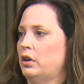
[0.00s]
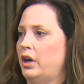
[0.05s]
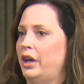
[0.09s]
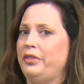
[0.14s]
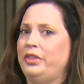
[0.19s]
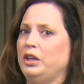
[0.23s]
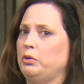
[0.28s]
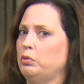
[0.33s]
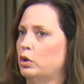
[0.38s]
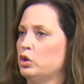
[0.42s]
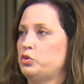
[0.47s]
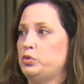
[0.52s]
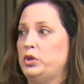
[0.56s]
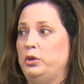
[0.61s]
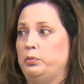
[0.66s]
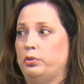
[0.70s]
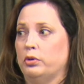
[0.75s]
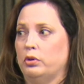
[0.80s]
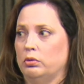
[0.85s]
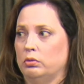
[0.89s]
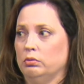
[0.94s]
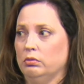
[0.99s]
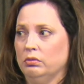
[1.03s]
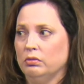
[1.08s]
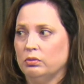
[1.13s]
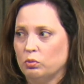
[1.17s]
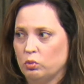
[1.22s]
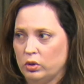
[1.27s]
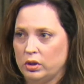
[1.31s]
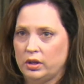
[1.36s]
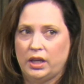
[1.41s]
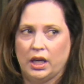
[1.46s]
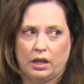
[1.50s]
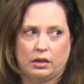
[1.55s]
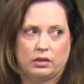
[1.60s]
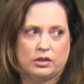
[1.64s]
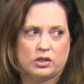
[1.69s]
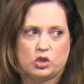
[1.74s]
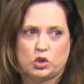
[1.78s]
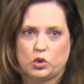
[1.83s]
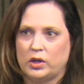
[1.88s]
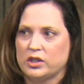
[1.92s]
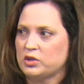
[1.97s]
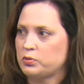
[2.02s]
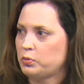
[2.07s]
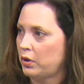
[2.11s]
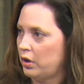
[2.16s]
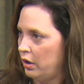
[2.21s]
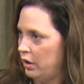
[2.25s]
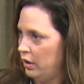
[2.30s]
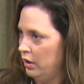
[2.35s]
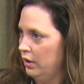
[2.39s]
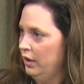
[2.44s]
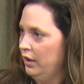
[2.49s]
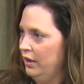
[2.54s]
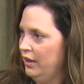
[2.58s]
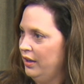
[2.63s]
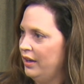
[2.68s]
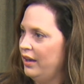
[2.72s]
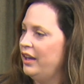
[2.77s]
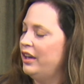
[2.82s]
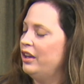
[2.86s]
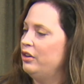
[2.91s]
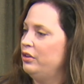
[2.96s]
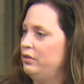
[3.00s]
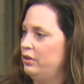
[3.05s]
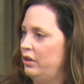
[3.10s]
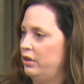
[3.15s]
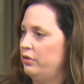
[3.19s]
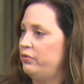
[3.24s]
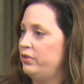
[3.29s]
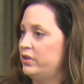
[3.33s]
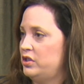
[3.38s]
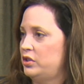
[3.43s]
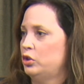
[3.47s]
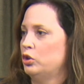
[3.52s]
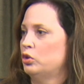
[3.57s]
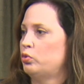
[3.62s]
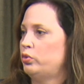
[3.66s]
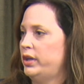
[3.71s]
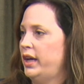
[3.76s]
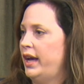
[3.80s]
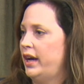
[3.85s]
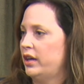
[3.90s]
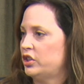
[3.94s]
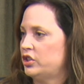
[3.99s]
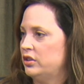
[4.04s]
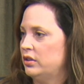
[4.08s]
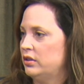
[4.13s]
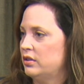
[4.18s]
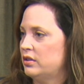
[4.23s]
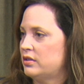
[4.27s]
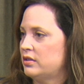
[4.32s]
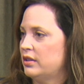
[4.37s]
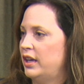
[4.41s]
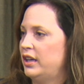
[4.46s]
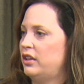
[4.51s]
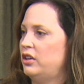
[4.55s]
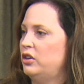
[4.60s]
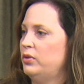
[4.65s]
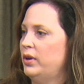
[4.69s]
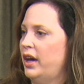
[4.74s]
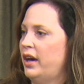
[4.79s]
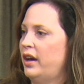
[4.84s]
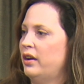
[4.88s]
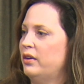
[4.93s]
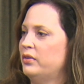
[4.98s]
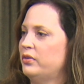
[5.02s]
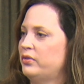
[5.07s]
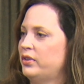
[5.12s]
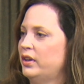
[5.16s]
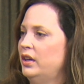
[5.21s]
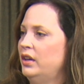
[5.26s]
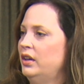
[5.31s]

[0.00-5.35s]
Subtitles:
I think most people would get the stress part and physical reactions. Like you have,